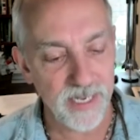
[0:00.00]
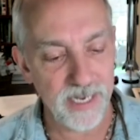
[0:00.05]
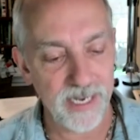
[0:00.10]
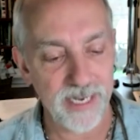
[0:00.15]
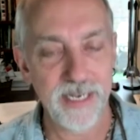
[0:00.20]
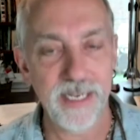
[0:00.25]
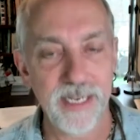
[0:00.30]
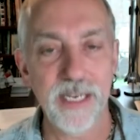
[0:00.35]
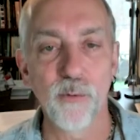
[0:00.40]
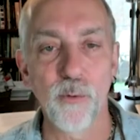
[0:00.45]

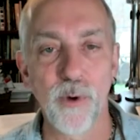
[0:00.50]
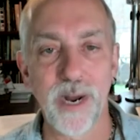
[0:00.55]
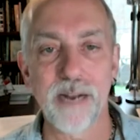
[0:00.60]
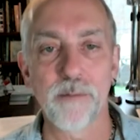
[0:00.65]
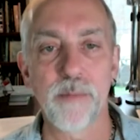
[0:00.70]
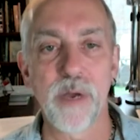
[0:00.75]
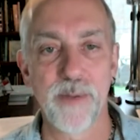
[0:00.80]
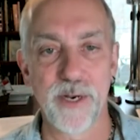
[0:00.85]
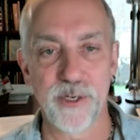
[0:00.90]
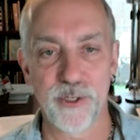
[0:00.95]
and he ran
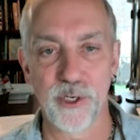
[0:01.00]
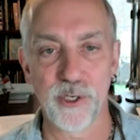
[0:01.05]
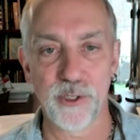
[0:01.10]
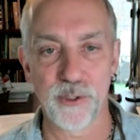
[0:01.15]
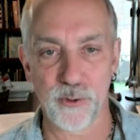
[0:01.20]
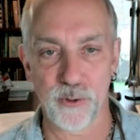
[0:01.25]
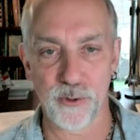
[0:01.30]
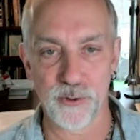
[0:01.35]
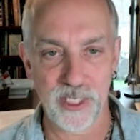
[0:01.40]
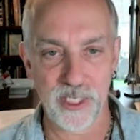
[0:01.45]
my mission
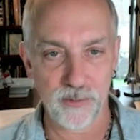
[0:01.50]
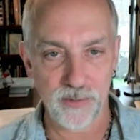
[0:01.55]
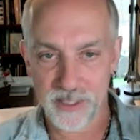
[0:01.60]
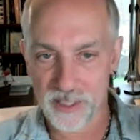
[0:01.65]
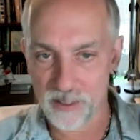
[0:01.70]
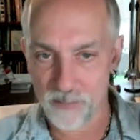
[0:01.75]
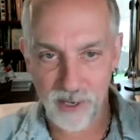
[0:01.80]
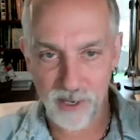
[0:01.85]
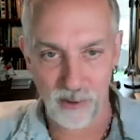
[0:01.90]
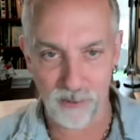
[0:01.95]
control team and
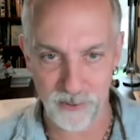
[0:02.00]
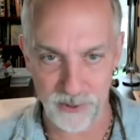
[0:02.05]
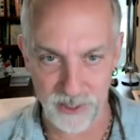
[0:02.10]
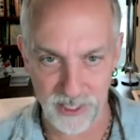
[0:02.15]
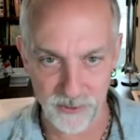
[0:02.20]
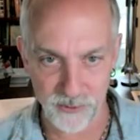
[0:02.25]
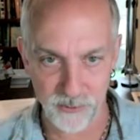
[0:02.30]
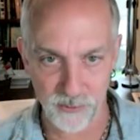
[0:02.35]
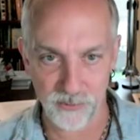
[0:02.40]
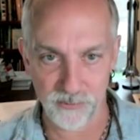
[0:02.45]
did my whole
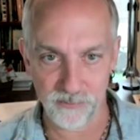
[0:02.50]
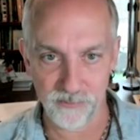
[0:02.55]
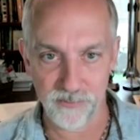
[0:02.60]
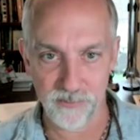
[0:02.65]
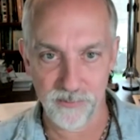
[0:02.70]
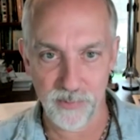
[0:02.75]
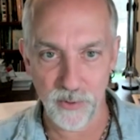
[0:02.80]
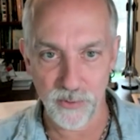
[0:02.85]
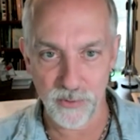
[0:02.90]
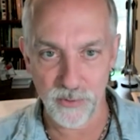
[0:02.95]
schedule
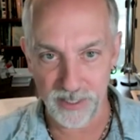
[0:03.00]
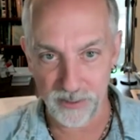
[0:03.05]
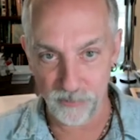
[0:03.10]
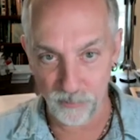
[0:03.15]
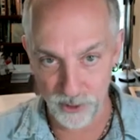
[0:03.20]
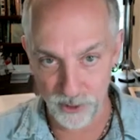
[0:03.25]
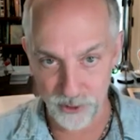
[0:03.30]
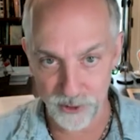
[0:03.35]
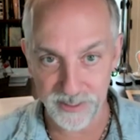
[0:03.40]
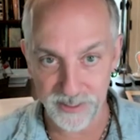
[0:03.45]
both
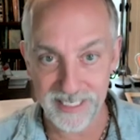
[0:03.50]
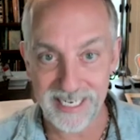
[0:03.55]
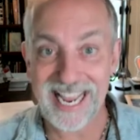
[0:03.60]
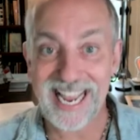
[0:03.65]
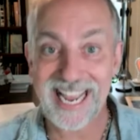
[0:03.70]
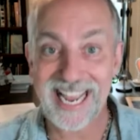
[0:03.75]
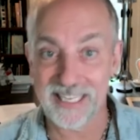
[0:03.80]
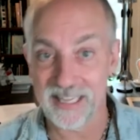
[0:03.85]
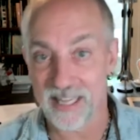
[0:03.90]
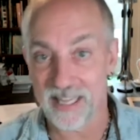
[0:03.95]
originally
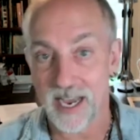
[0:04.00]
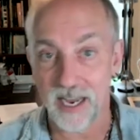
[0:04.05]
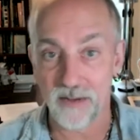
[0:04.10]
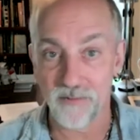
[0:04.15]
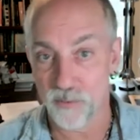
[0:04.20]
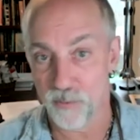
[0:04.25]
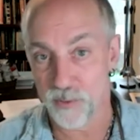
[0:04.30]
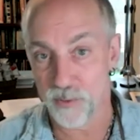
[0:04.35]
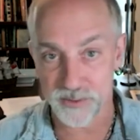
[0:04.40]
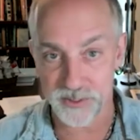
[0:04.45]
and live
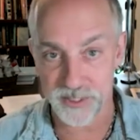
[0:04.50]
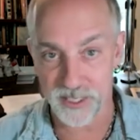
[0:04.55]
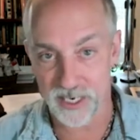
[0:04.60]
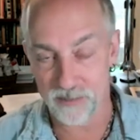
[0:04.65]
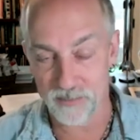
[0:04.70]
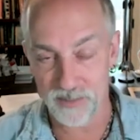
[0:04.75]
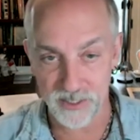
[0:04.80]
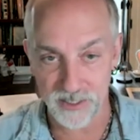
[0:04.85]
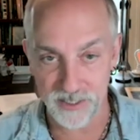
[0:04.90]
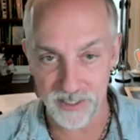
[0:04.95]
in real
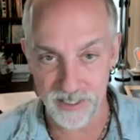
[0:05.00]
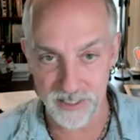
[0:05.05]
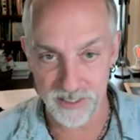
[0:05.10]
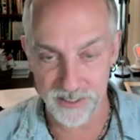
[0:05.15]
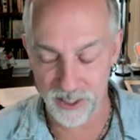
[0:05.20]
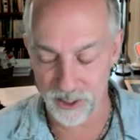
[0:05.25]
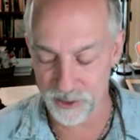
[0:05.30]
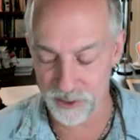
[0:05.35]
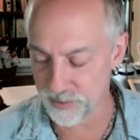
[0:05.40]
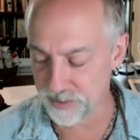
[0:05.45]
time as it needed
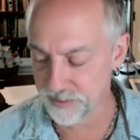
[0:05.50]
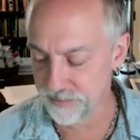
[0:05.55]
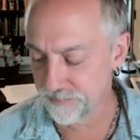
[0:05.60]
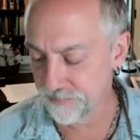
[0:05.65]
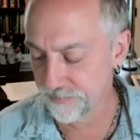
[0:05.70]
adjustment